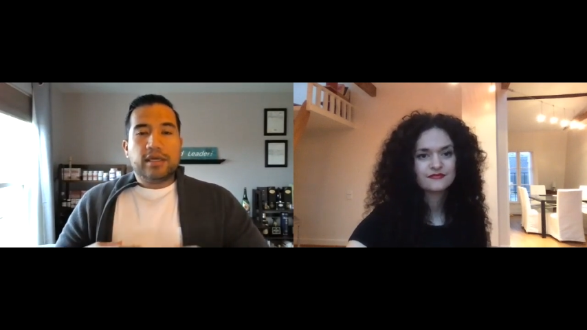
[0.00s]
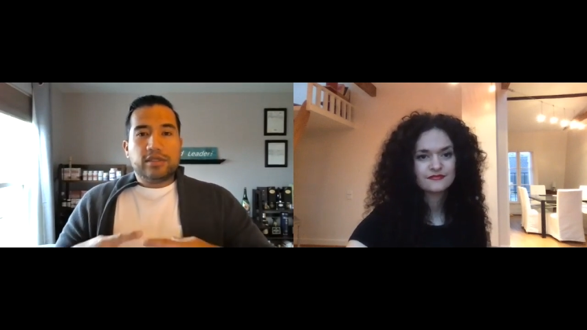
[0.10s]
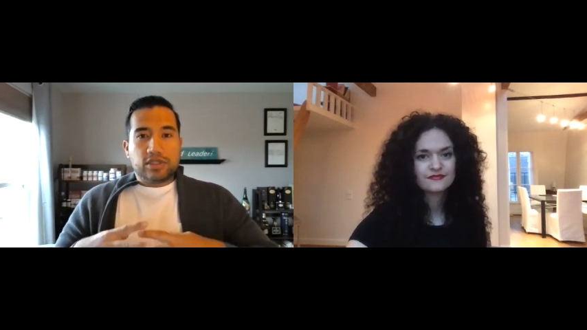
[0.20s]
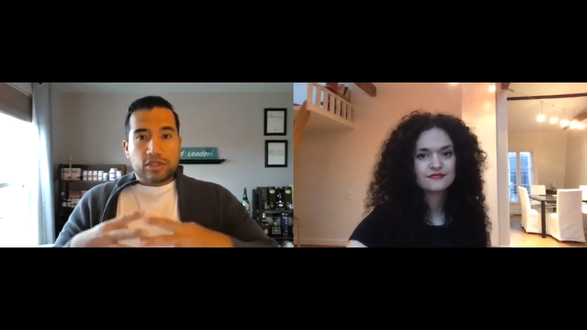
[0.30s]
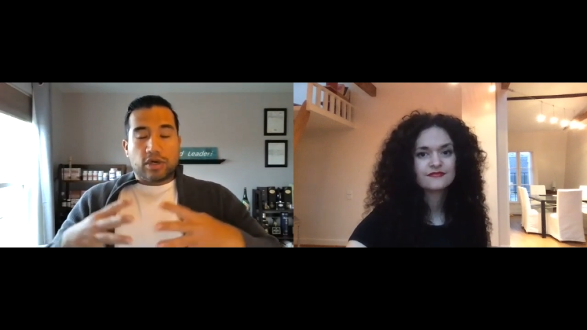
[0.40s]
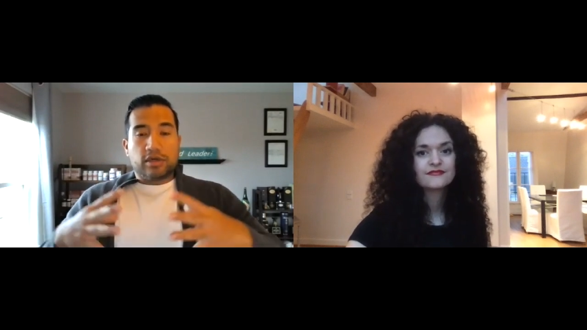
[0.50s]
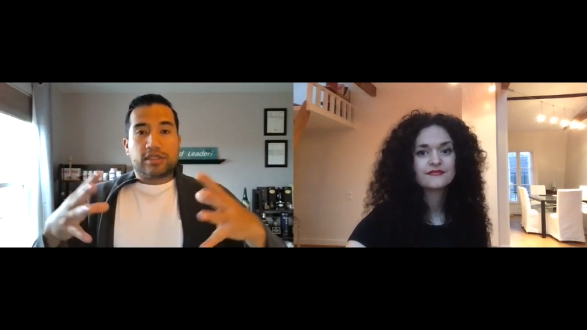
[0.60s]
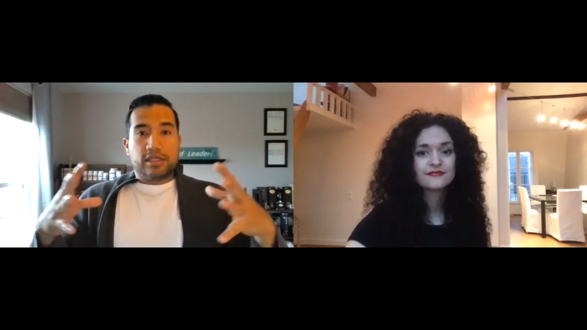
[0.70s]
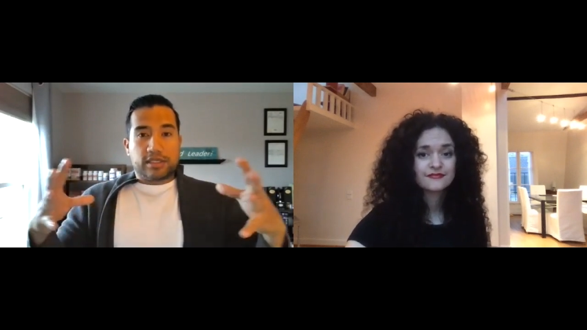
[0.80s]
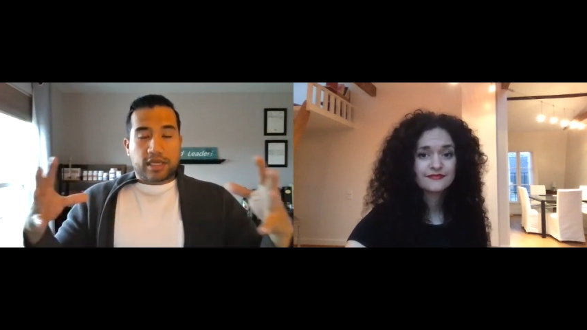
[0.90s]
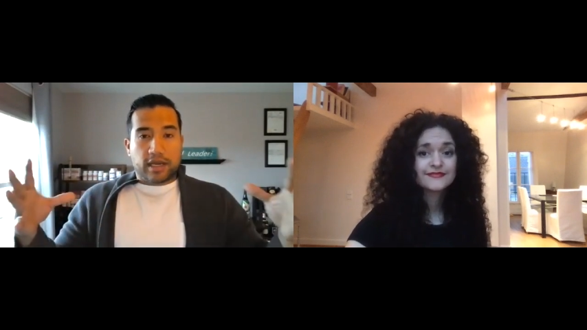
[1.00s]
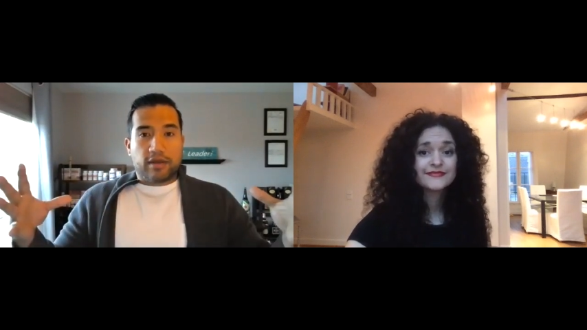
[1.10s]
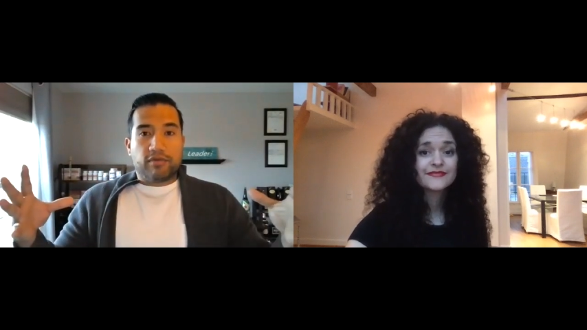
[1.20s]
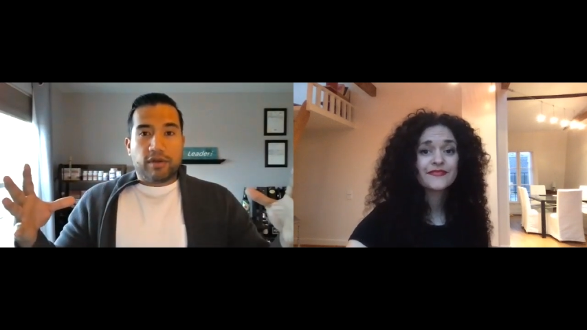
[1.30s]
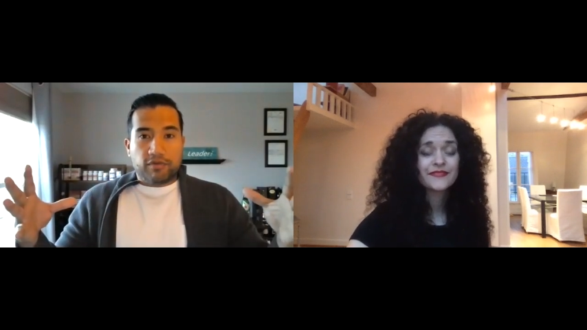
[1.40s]
Speaker 1: starts this kind
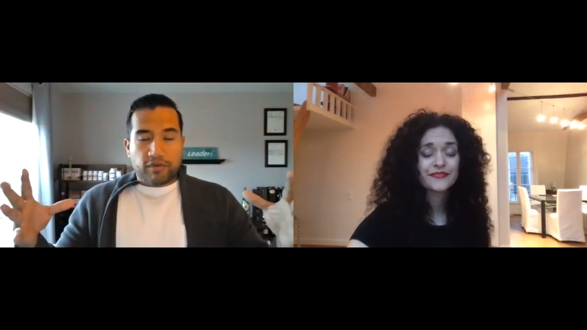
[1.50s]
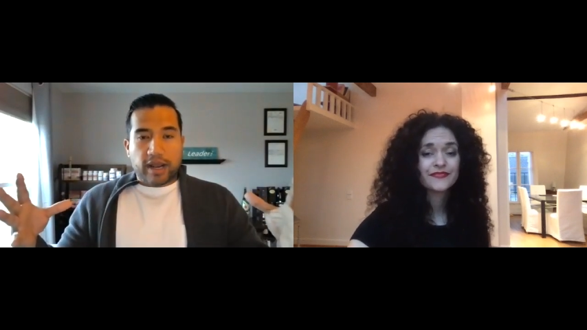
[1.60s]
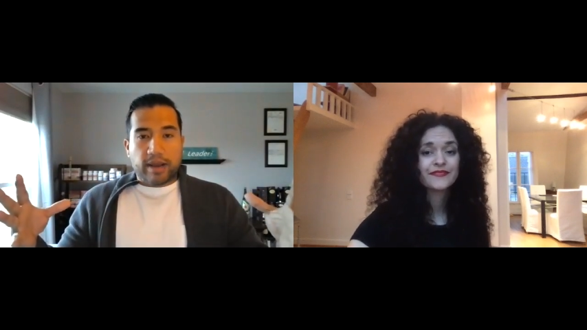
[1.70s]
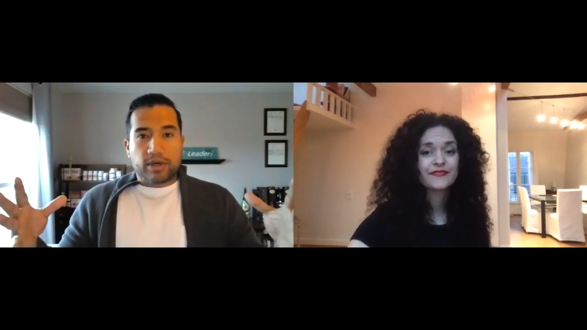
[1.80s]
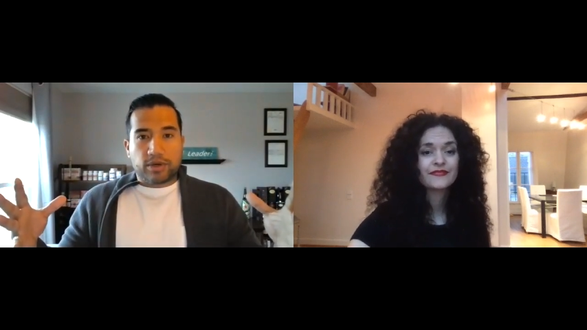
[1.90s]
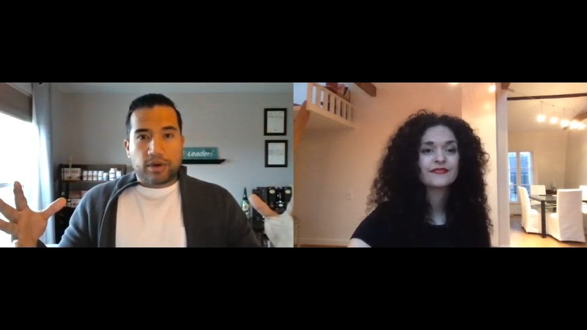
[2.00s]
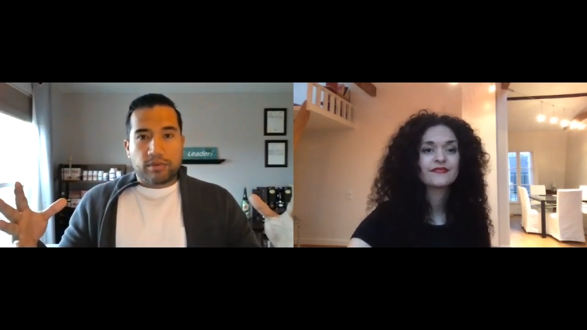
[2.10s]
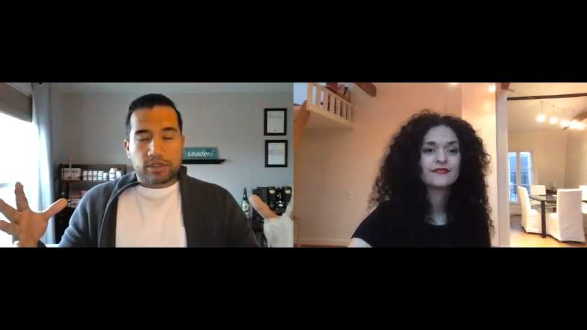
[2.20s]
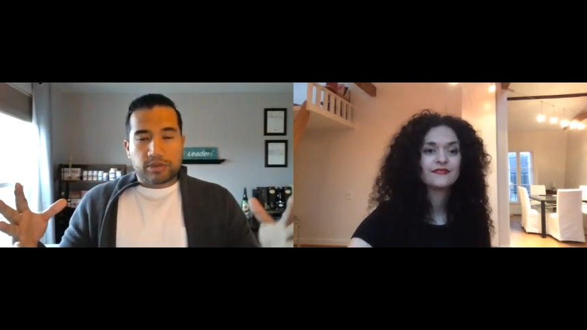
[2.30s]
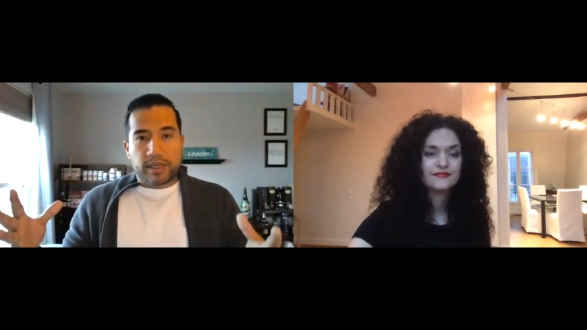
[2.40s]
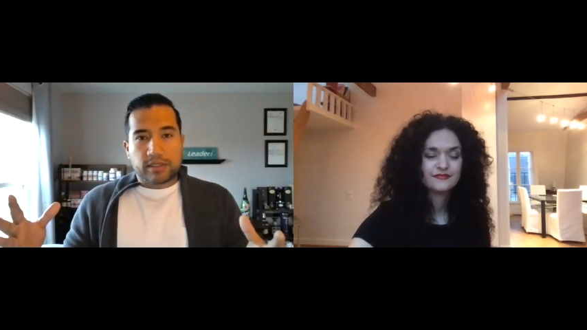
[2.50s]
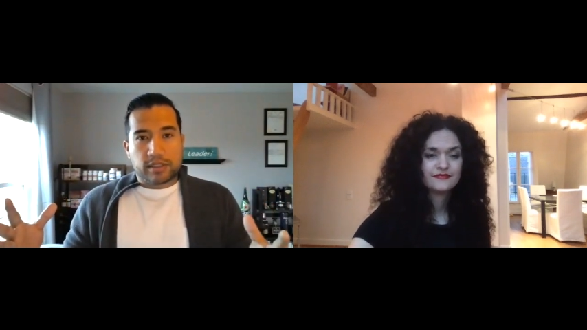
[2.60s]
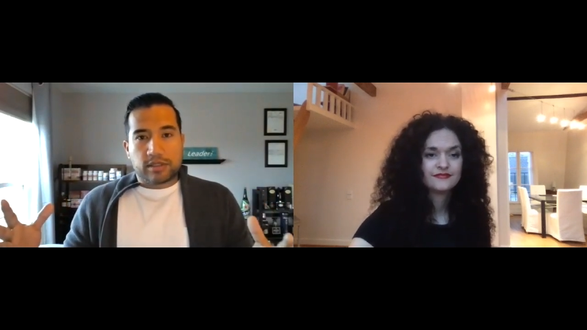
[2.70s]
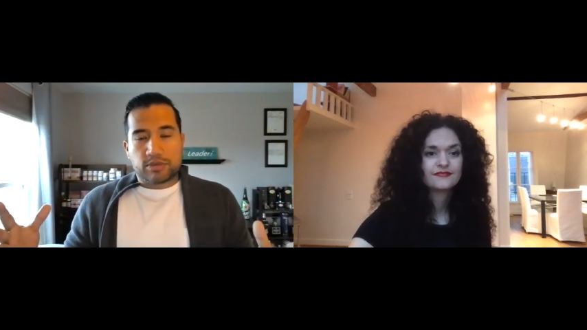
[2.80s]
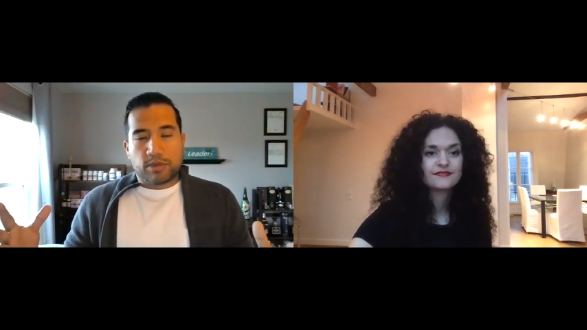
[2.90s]
of inflammatory
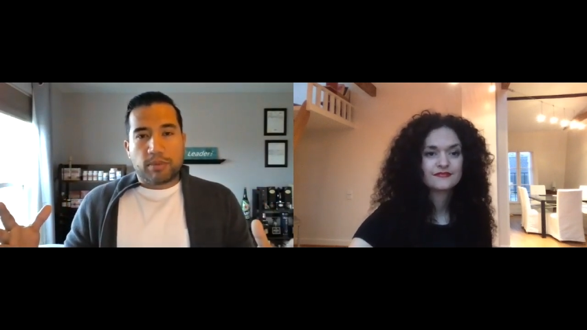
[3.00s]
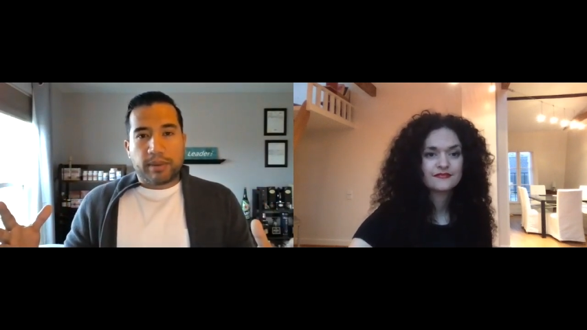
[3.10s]
response in the small